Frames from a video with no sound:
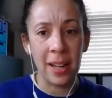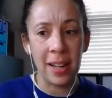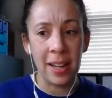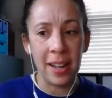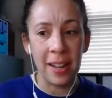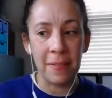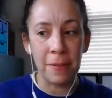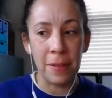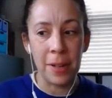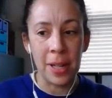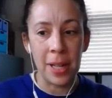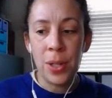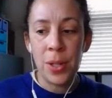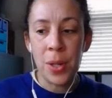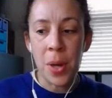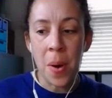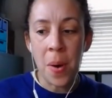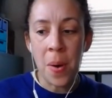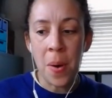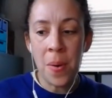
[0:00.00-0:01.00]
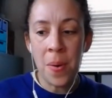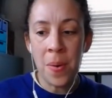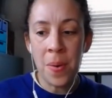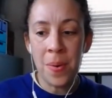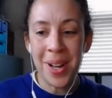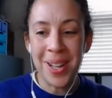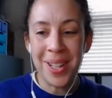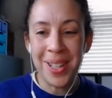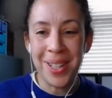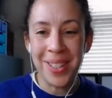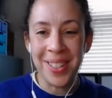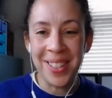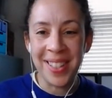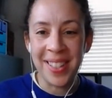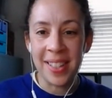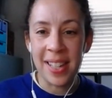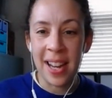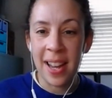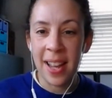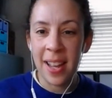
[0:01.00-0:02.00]
And if we don't
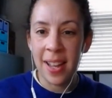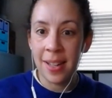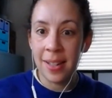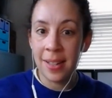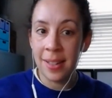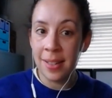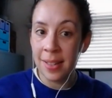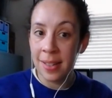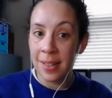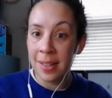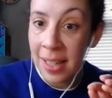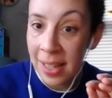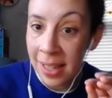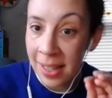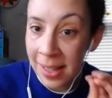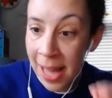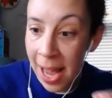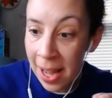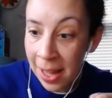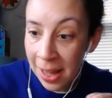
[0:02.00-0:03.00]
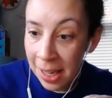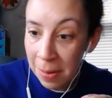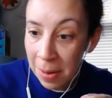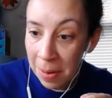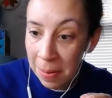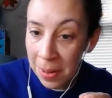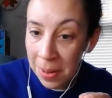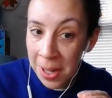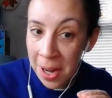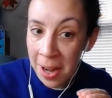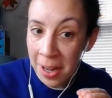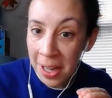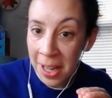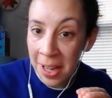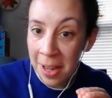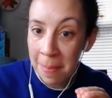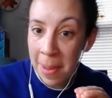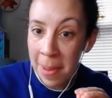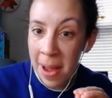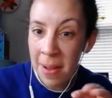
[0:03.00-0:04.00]
understand exactly what we're
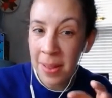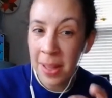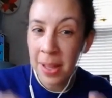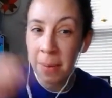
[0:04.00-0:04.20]
talking about.